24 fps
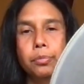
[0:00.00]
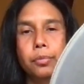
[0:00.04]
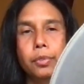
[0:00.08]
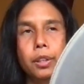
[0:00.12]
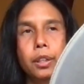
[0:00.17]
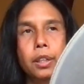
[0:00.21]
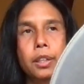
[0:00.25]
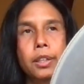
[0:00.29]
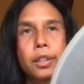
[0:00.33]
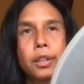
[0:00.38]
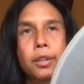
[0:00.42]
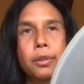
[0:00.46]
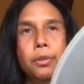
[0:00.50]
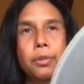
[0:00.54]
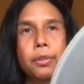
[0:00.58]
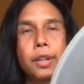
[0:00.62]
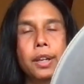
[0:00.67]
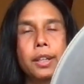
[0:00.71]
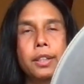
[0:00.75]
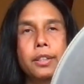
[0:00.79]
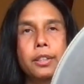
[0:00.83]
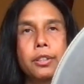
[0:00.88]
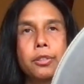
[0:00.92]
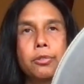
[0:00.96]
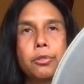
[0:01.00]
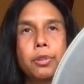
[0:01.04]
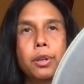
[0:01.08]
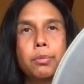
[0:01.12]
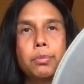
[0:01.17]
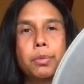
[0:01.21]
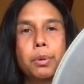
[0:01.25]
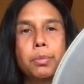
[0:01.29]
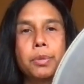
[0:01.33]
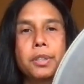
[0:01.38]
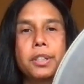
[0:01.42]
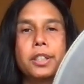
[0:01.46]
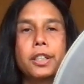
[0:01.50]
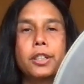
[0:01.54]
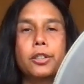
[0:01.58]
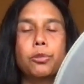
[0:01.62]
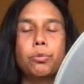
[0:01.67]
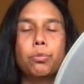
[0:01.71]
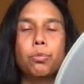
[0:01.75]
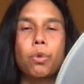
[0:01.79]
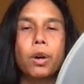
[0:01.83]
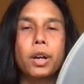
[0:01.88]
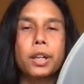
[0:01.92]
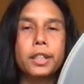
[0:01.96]
that the drum represents
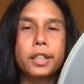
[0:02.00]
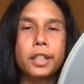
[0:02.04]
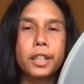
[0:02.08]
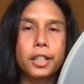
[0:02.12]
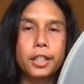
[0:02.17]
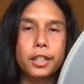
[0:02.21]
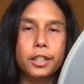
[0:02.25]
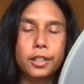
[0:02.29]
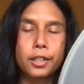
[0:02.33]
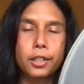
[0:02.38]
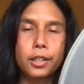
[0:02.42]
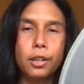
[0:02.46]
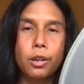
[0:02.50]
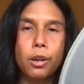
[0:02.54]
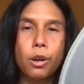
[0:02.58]
oneness,